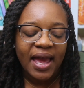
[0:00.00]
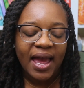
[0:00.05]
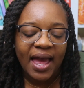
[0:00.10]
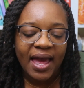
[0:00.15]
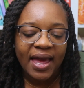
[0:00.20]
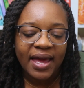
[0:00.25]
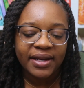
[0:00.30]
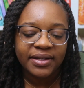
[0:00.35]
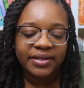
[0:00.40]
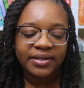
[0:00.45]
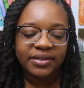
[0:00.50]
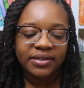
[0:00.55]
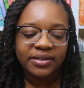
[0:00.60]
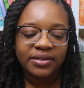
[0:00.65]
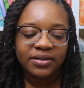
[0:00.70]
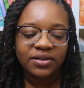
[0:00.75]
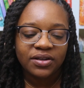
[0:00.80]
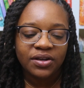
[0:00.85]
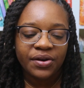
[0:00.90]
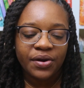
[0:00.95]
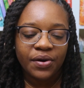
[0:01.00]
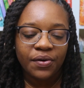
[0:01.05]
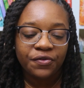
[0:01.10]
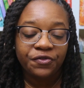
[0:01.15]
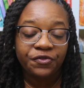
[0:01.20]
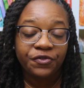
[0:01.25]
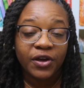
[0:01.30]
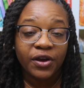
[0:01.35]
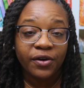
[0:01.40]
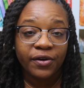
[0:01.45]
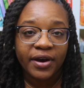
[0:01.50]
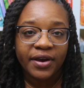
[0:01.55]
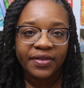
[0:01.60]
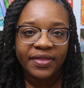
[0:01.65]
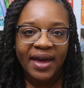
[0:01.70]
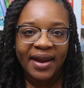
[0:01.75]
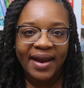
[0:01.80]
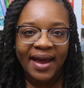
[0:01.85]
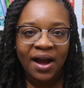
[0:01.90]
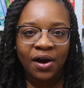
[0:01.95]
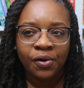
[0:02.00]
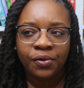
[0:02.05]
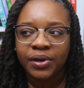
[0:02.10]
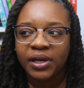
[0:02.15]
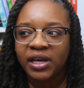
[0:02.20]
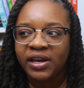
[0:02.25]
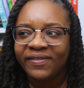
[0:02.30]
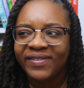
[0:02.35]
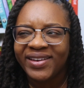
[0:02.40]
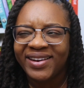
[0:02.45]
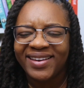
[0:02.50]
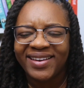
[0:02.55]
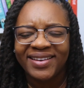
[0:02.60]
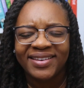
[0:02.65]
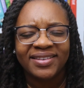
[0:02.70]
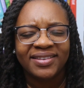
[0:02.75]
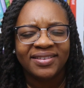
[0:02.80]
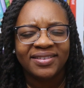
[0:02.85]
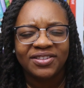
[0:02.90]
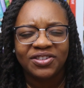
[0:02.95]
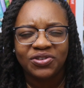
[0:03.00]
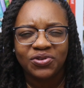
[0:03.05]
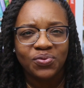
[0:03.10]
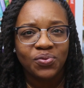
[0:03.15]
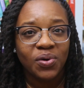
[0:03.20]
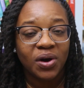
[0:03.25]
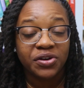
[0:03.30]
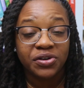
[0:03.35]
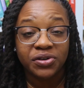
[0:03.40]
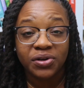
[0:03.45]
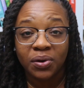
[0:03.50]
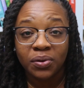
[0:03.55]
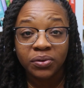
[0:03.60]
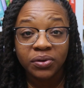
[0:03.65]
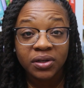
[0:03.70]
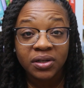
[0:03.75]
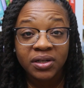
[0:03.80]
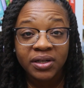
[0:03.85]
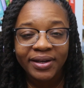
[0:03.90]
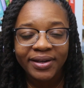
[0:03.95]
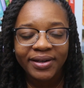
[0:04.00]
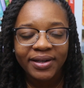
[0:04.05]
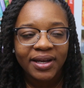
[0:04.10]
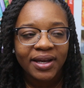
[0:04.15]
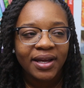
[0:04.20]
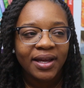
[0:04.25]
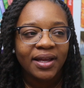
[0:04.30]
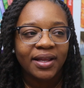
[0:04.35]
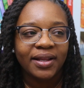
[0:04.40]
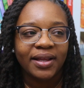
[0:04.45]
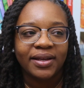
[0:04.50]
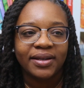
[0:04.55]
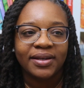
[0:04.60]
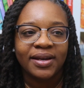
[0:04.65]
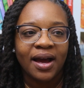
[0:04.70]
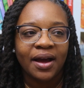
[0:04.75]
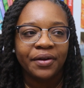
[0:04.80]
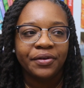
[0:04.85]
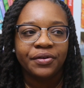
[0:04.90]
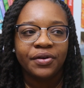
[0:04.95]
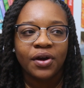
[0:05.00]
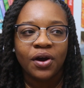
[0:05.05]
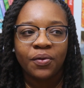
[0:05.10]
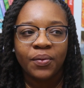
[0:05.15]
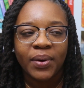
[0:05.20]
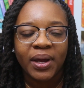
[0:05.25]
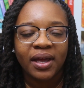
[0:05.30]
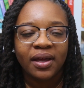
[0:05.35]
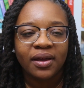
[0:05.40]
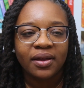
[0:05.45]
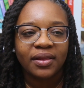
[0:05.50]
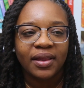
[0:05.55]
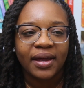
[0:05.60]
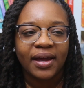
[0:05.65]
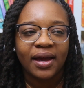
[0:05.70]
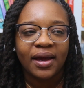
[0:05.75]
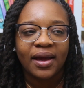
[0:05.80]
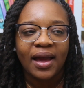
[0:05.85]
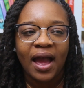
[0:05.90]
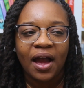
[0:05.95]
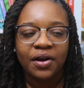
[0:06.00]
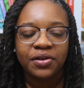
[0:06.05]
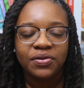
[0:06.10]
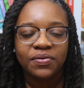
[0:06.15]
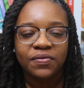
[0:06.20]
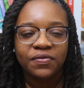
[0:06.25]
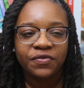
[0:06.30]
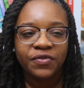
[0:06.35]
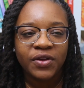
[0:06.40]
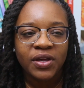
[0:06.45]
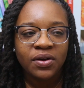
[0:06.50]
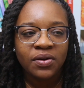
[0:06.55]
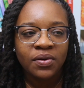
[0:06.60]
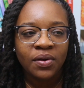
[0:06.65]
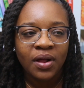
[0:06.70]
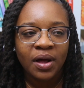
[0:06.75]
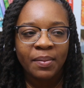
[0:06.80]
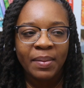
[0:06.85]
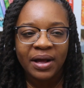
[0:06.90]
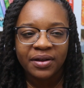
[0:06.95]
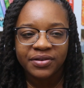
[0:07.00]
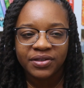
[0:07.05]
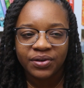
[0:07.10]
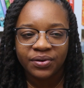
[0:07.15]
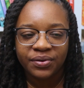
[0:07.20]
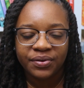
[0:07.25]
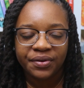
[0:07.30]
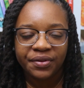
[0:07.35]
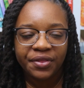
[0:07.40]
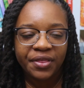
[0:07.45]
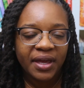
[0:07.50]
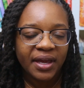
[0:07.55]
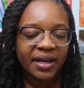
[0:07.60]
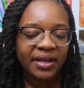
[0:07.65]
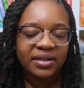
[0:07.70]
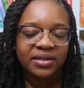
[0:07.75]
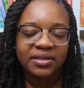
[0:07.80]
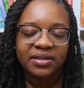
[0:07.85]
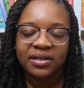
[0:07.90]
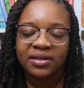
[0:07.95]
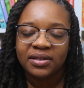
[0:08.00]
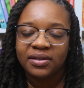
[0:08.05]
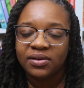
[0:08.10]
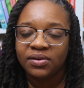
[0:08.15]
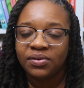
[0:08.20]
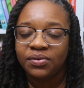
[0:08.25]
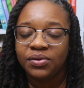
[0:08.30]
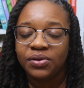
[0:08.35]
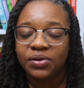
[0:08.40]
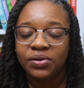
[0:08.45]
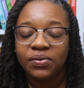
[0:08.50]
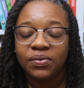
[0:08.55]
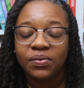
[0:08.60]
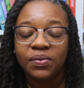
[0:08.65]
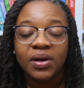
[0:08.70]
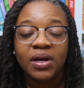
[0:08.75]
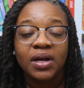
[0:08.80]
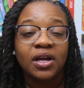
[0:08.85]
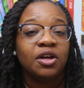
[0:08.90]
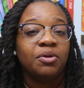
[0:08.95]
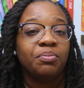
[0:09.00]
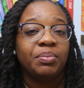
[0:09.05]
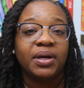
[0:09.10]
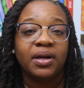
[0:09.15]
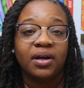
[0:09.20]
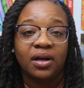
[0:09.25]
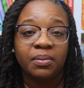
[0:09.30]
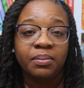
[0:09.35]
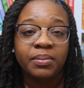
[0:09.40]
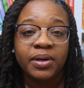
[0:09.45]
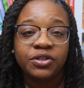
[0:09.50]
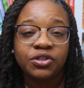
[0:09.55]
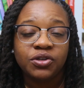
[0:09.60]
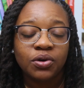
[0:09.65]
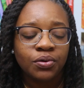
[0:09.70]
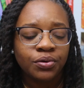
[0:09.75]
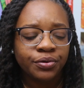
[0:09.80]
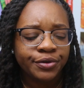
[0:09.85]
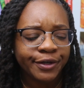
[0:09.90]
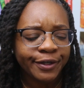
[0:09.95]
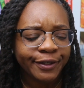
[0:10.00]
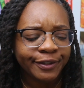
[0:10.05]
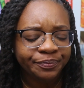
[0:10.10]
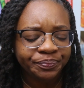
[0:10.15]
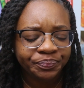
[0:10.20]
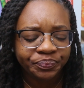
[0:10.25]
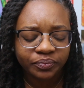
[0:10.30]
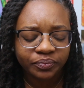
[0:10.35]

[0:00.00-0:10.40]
and, you know, figuring that out even into adulthood, like not knowing like how you feel about certain things until you become much older.